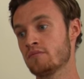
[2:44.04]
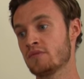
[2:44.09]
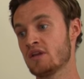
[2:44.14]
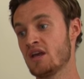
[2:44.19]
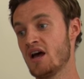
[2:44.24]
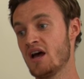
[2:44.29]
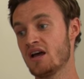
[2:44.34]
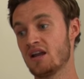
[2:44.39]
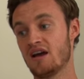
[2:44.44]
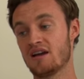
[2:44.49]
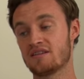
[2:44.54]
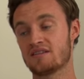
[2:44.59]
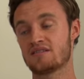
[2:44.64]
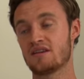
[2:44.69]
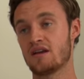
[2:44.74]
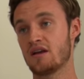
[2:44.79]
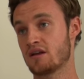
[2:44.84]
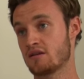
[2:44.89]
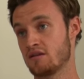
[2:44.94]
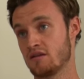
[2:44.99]
Yeah, I'd like to
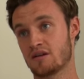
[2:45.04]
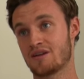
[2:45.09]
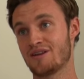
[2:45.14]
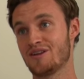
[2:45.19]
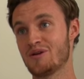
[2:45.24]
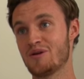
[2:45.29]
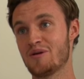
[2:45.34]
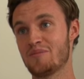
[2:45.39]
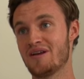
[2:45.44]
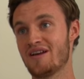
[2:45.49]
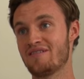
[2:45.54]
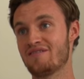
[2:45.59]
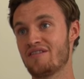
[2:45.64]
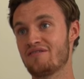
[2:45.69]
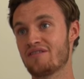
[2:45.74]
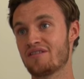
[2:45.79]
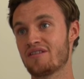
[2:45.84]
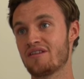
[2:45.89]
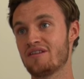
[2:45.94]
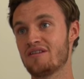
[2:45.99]
say I can do a bit of
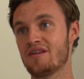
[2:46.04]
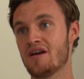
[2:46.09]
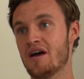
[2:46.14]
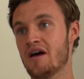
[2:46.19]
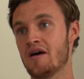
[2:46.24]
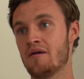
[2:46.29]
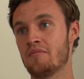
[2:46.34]
everything.